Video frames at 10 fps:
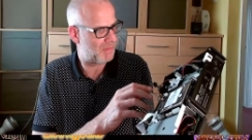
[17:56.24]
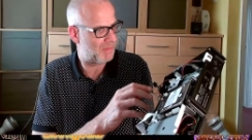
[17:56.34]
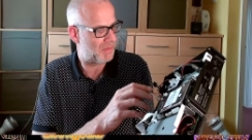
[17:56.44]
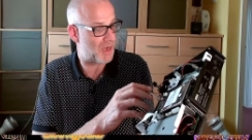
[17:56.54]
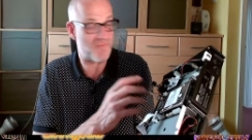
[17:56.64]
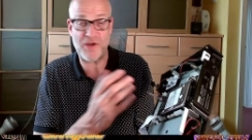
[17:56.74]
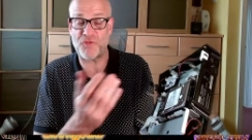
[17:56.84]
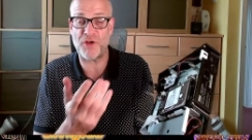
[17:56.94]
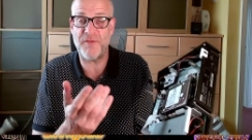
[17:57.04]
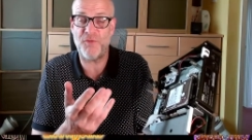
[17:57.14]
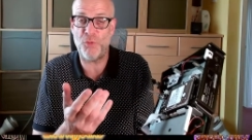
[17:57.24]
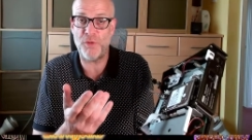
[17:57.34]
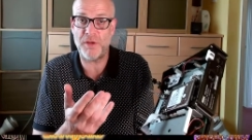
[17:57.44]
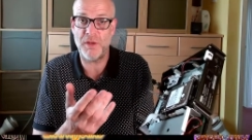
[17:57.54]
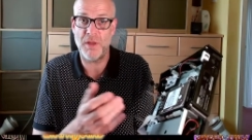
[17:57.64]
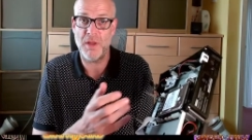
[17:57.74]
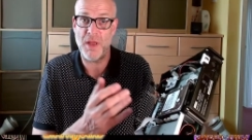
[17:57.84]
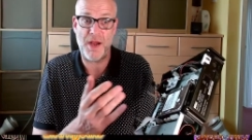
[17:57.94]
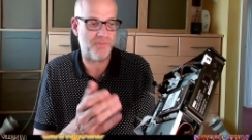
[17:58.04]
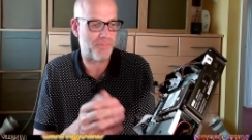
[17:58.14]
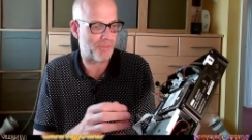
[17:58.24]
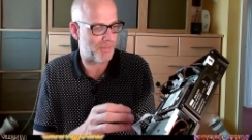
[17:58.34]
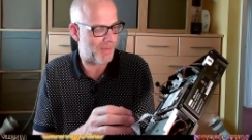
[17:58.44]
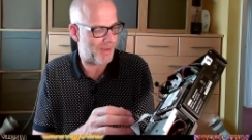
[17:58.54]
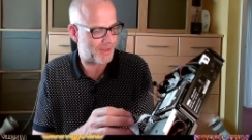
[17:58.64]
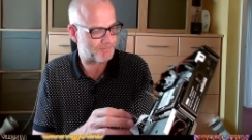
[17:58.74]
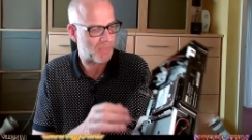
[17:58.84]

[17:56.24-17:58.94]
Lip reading: Very straightforward, and it's plug and play.